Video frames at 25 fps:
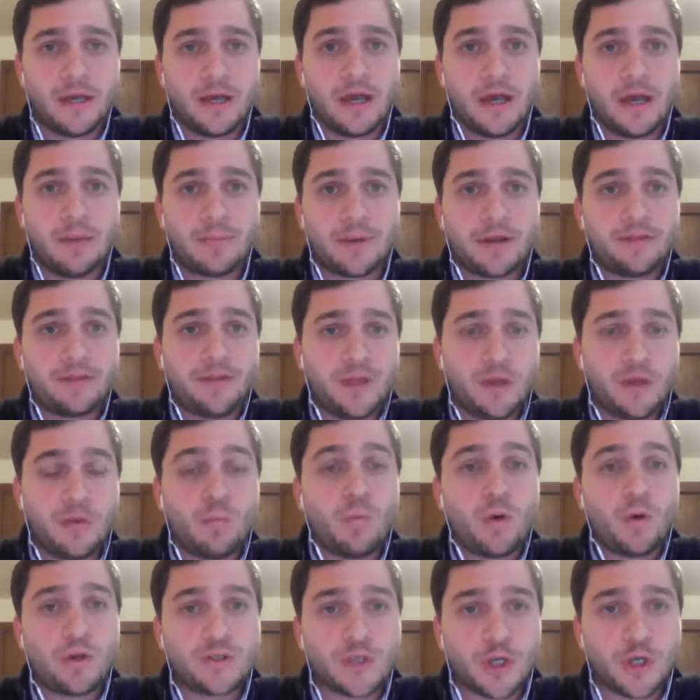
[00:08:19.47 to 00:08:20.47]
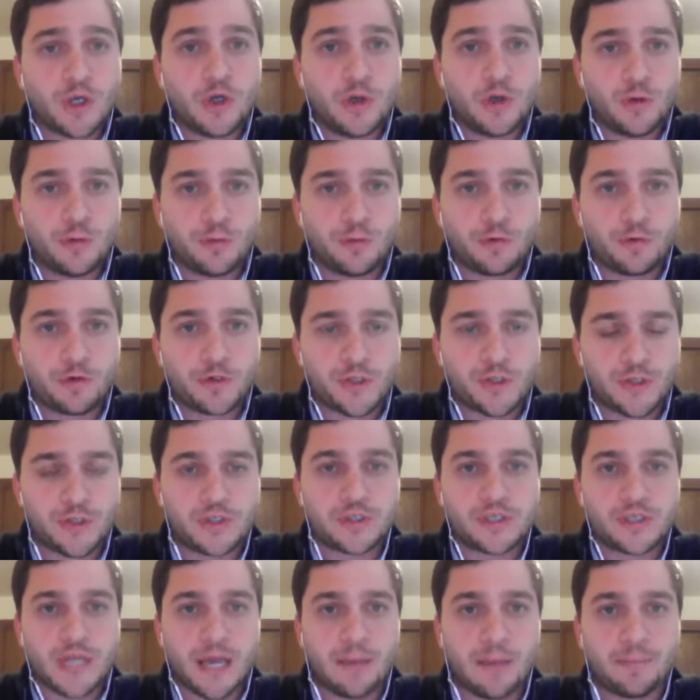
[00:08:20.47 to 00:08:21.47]
But I think it was a good first
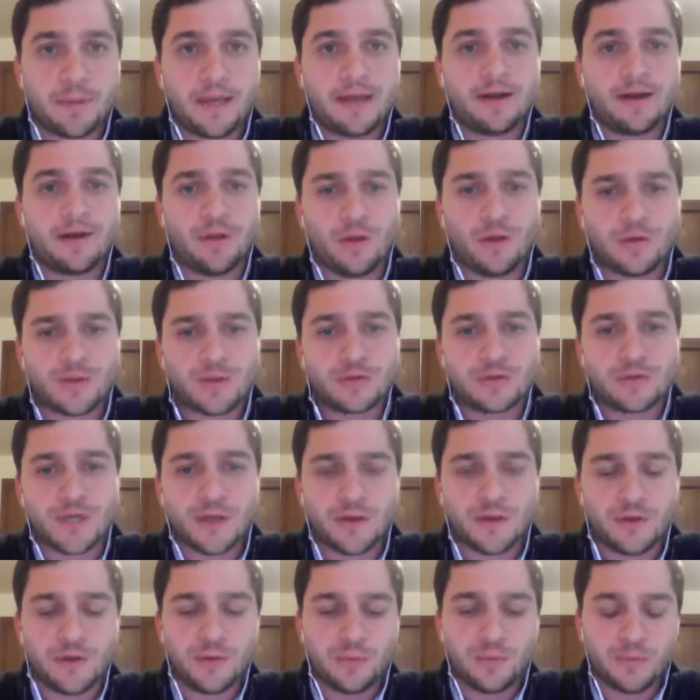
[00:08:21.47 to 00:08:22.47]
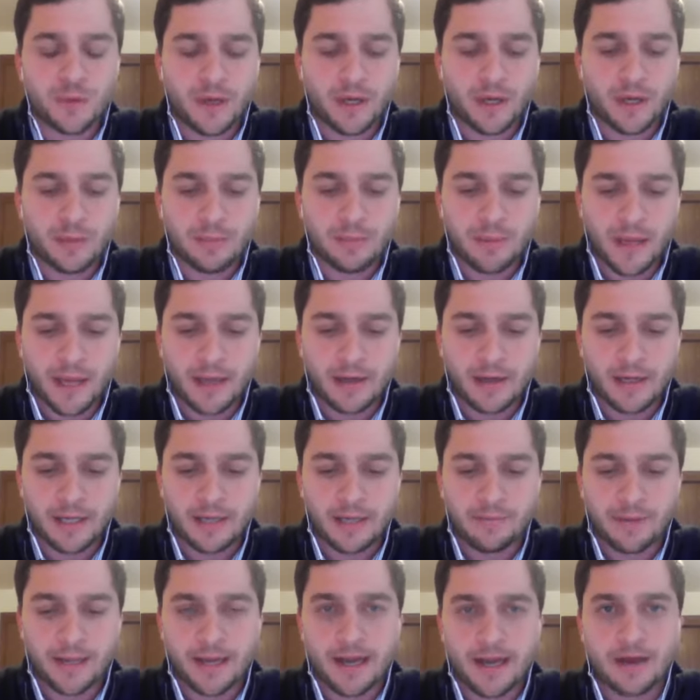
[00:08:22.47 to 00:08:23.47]
step. And I'll also tell you, Pat,
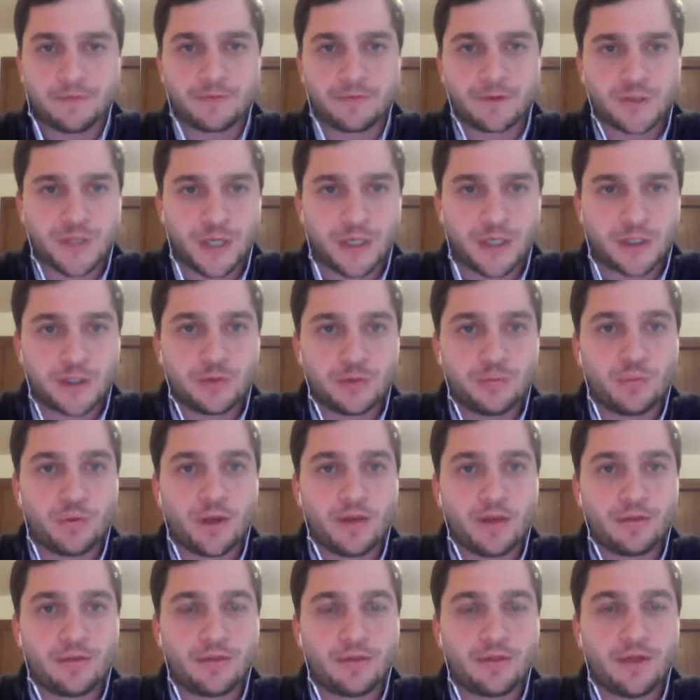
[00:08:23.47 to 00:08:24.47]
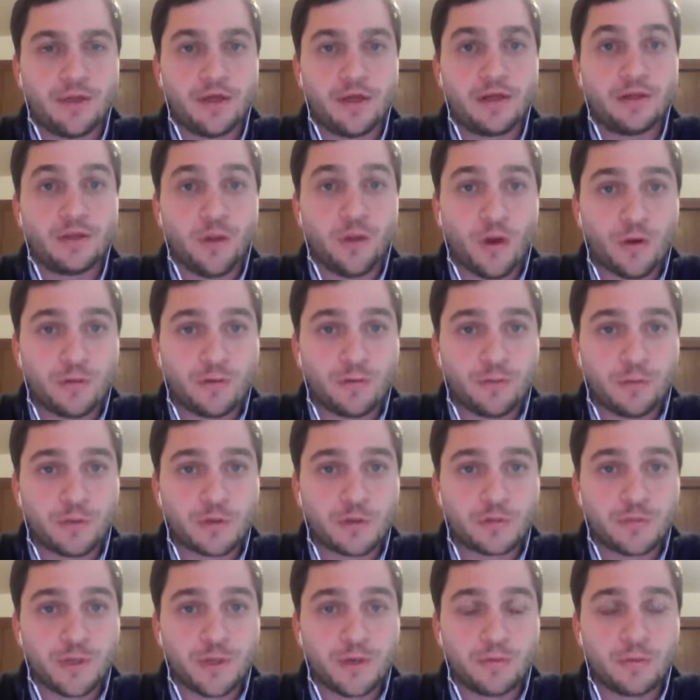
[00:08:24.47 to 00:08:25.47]
in my conversation with law
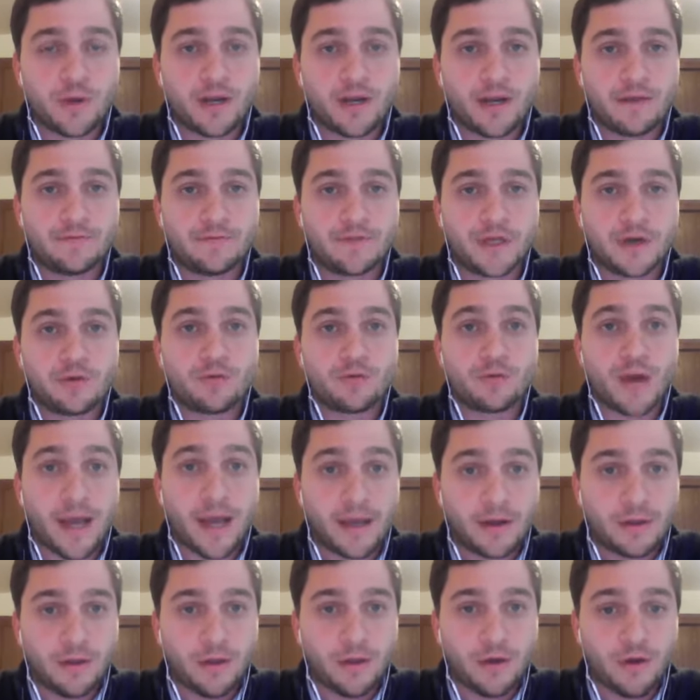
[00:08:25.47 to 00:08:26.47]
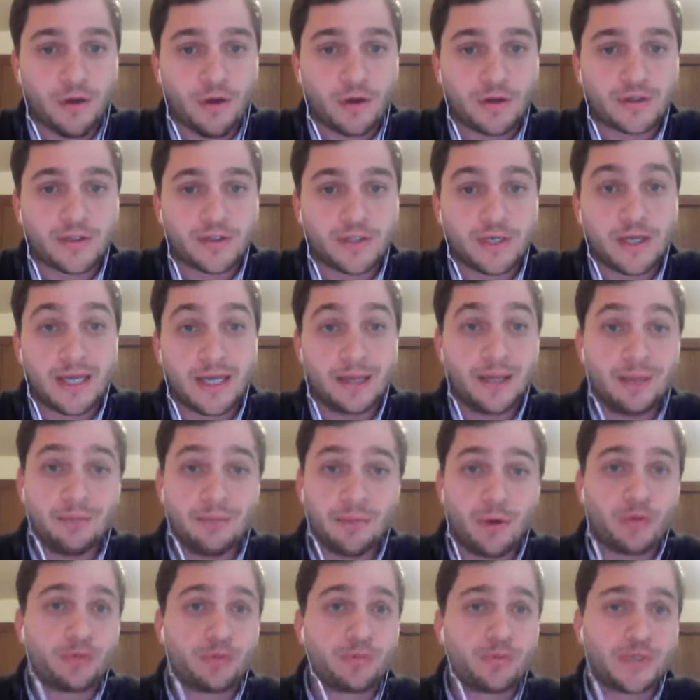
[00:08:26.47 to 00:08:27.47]
enforcement when I've done ride-alongs in
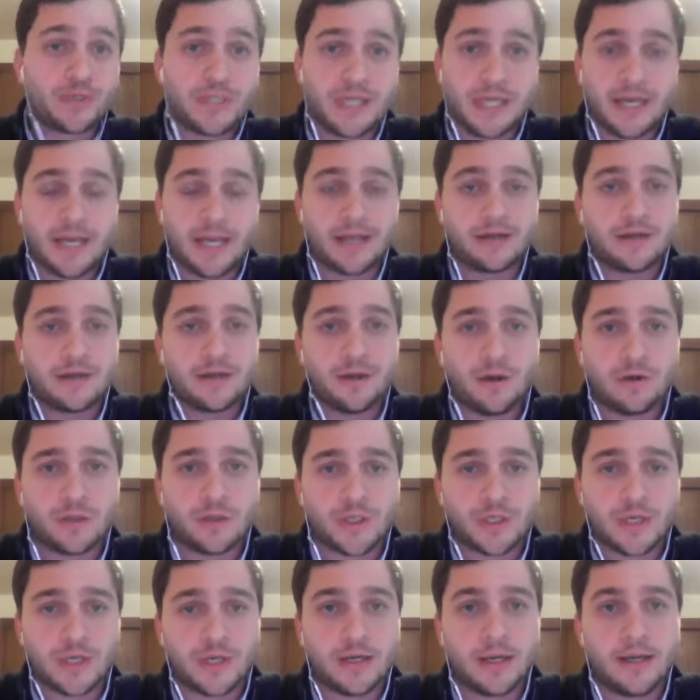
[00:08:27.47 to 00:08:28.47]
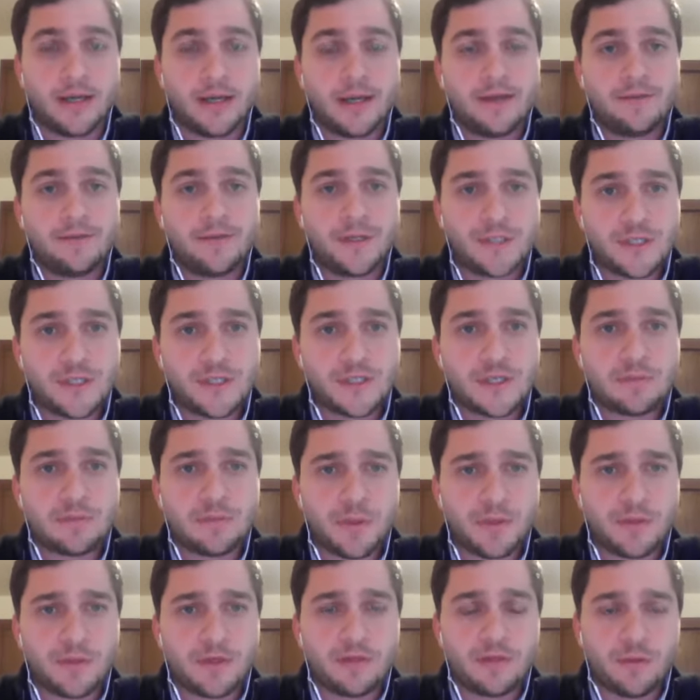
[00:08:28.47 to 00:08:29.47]
both Racine and Kenosha, this is
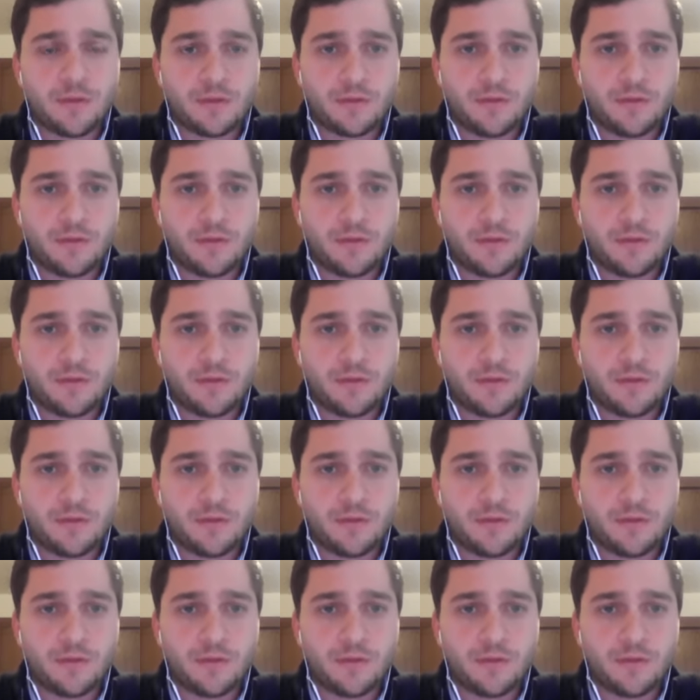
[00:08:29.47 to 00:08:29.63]
something that,